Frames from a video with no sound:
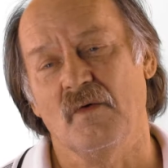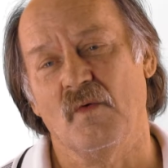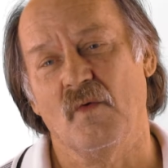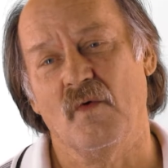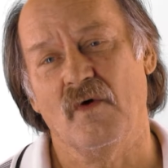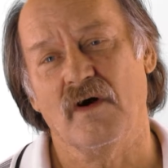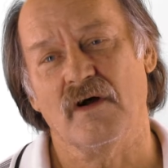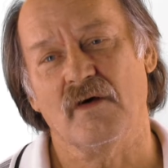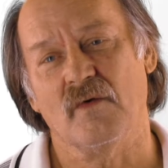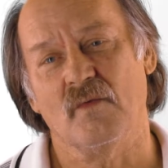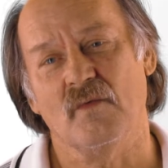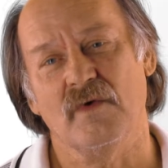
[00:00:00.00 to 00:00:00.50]

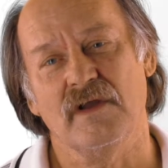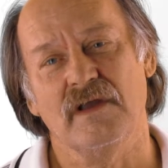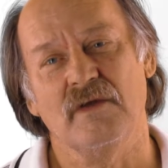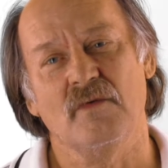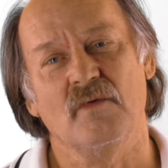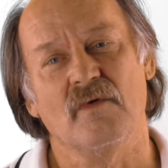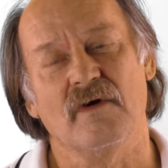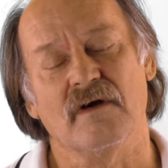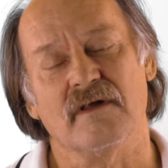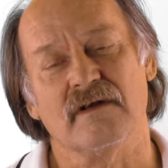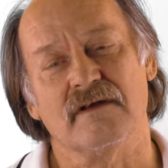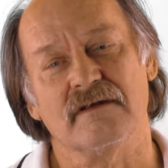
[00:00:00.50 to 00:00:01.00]
what we
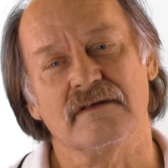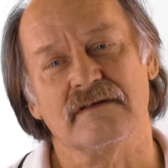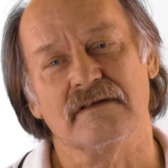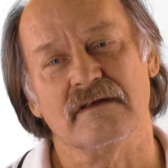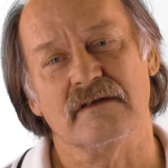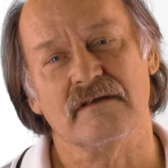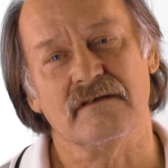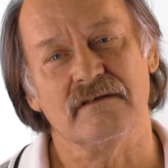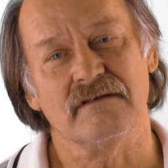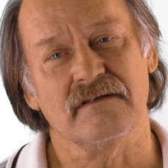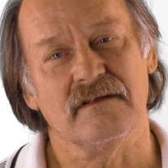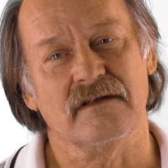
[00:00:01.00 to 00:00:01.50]
wanted
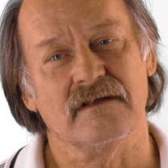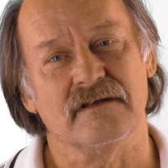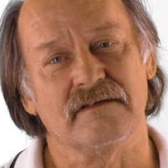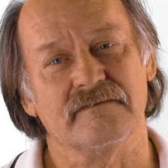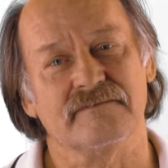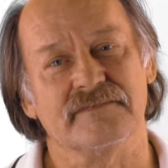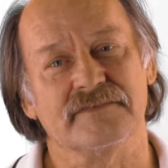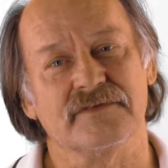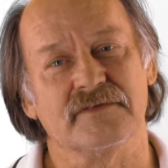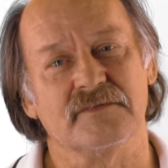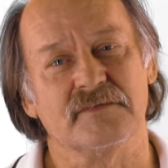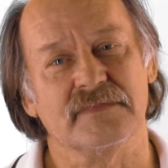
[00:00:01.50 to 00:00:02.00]

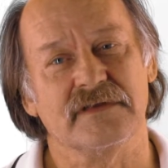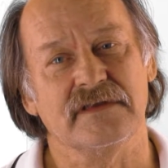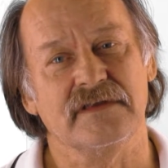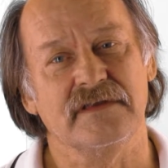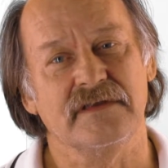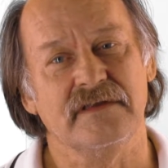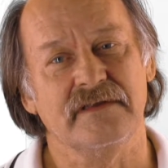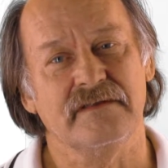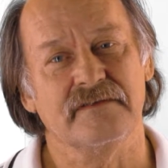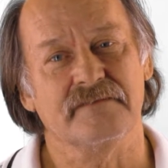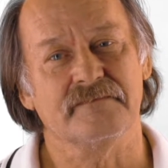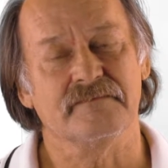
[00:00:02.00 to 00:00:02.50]
life to
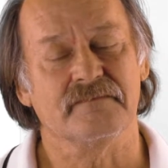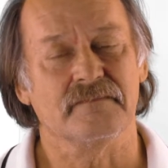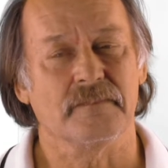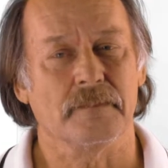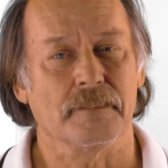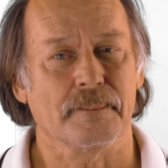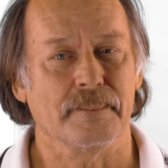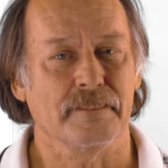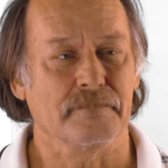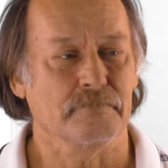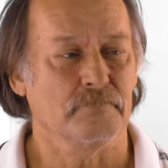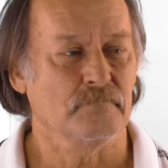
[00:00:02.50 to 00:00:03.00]
be,
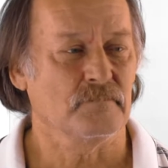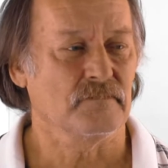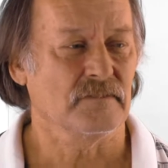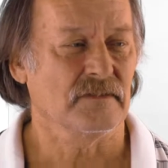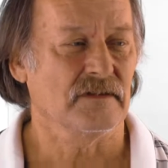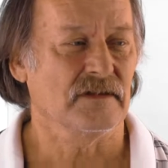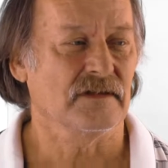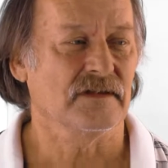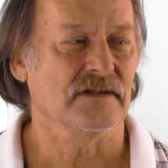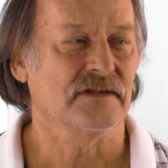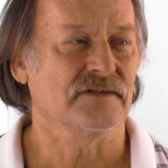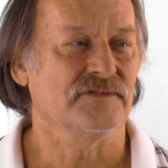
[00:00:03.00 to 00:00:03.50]

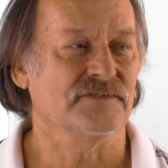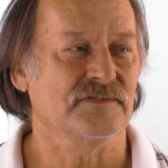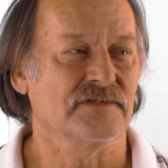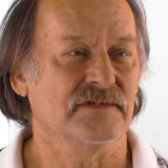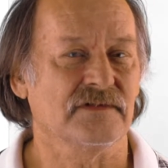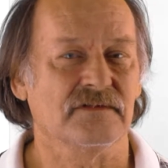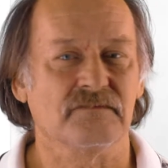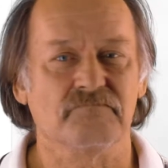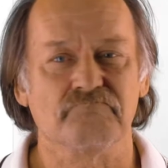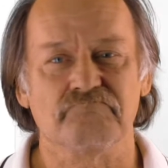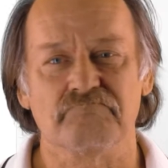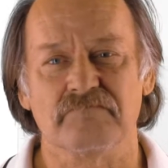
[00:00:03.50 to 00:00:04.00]
as
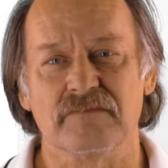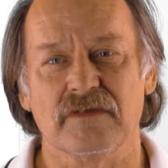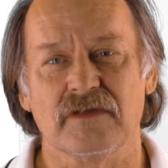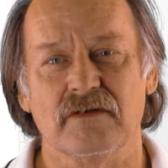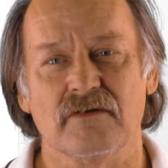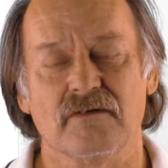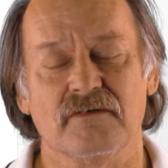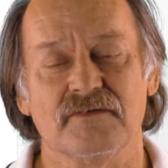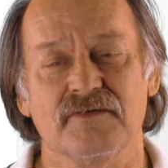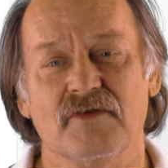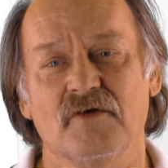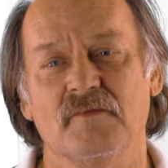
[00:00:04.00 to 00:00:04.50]
in,
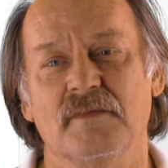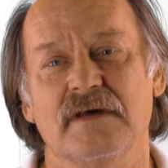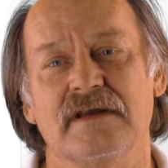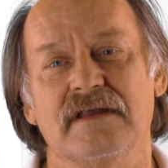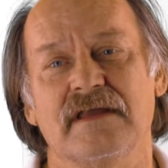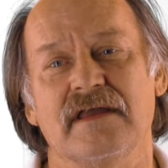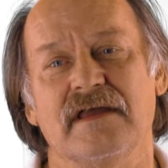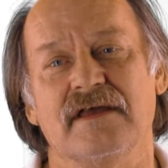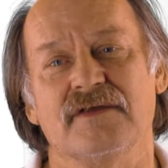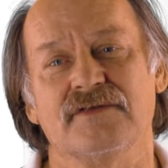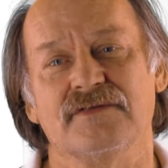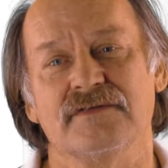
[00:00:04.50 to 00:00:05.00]
nobody
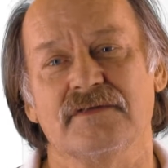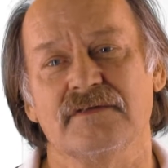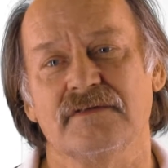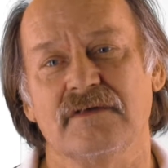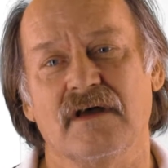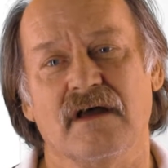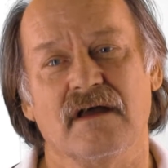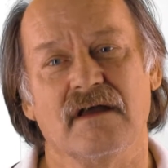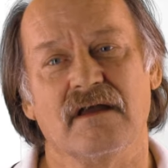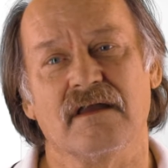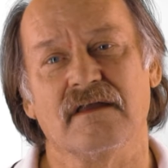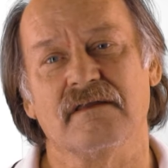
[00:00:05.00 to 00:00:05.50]
has to
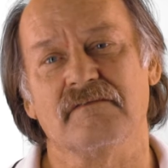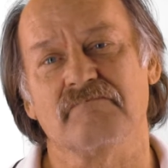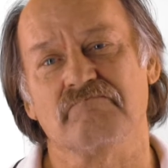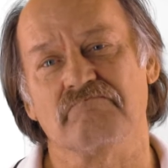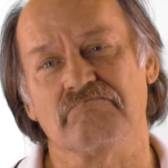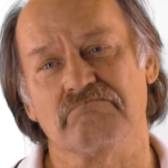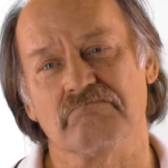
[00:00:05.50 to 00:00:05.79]
die,